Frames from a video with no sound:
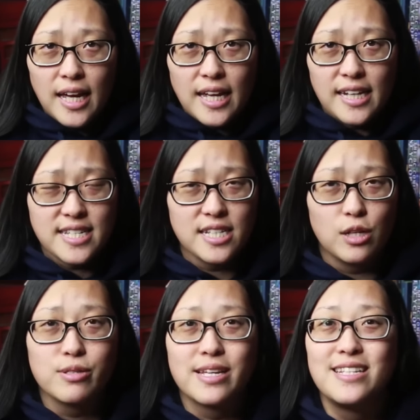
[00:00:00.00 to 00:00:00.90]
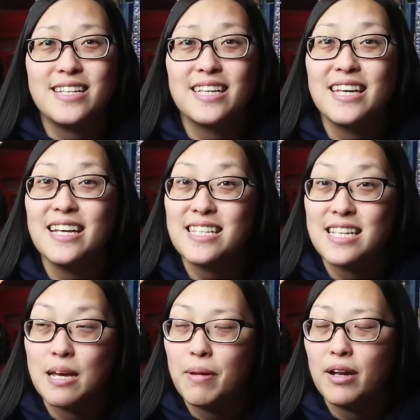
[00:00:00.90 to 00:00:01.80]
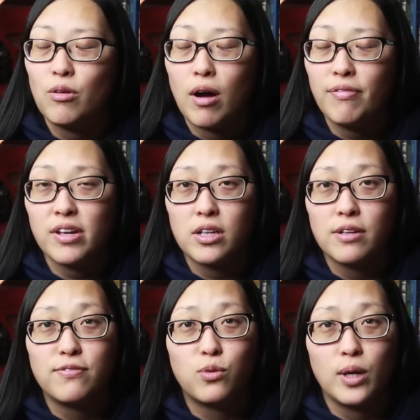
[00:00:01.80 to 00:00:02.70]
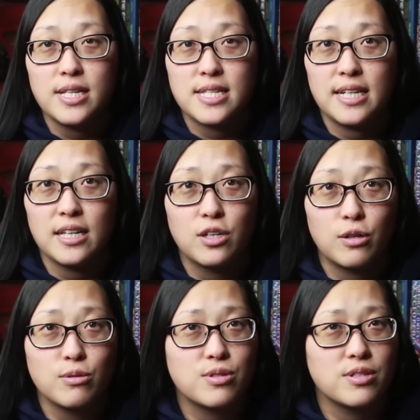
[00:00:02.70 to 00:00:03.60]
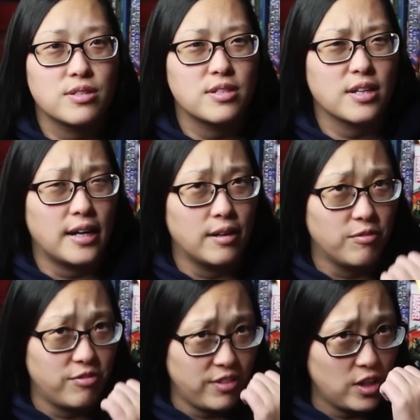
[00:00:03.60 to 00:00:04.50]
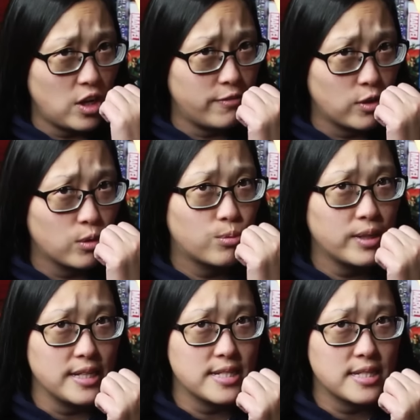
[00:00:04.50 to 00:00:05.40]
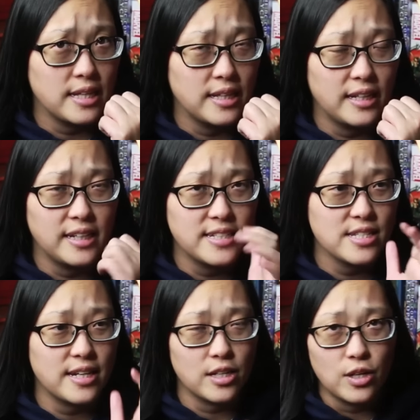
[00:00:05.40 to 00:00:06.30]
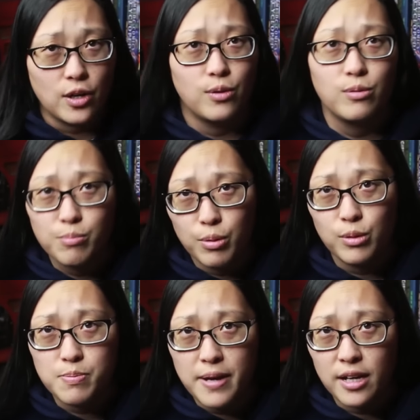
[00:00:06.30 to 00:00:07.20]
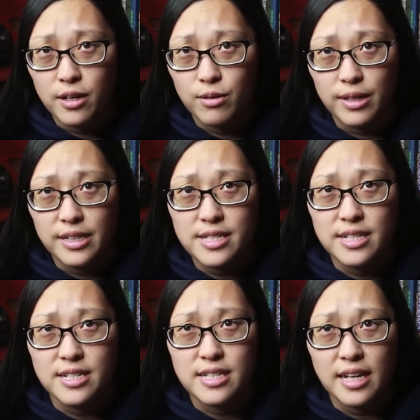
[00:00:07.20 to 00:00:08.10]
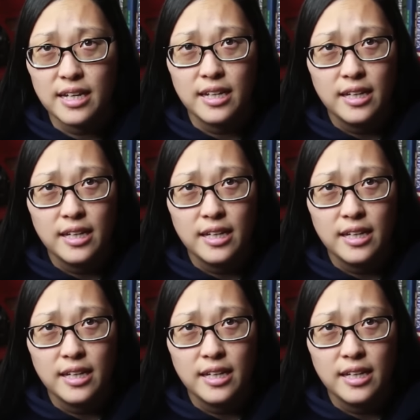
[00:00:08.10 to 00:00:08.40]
Izzy goes in to kiss him, and Raphael avoids it and goes to kind of feed off her wrist, and then Izzy's like, no, pulls back her wrist and is like,